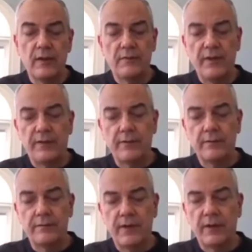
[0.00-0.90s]
The other
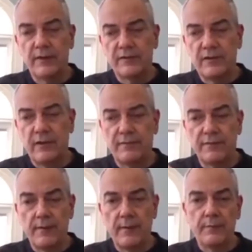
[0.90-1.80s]
thing is
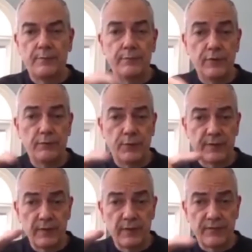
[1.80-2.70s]
with
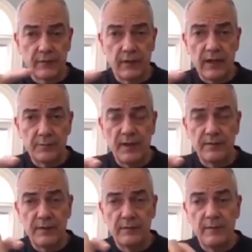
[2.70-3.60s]
the clock
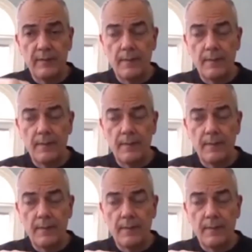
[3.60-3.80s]
method,